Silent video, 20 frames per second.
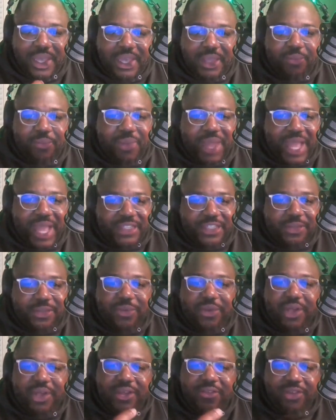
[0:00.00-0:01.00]
in
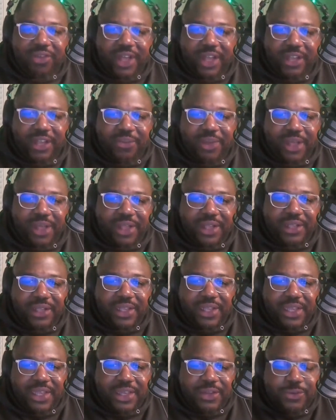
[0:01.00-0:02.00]
basketball and volleyball,
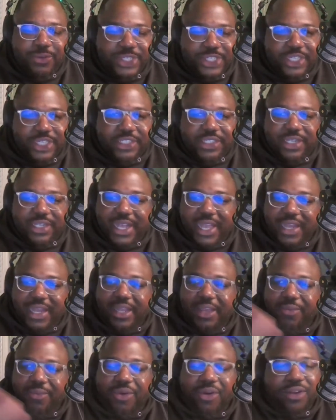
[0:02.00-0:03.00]
which has led
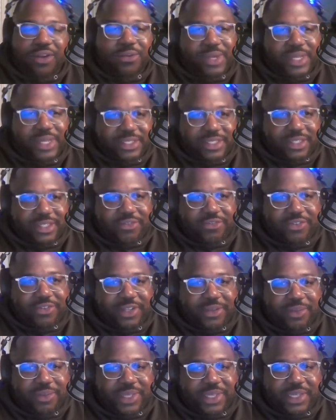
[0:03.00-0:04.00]
him all the way to the
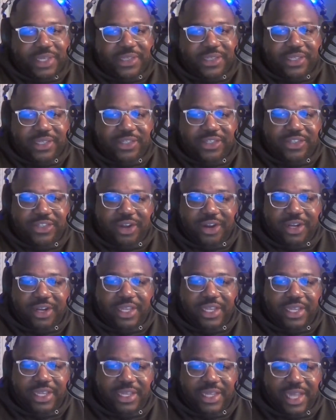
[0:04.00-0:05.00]
Philippines and
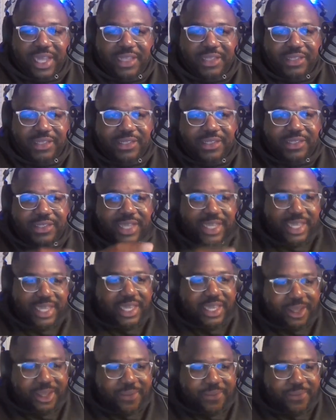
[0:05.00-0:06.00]
starting and
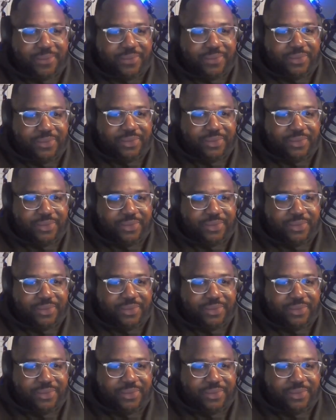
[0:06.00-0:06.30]
seeing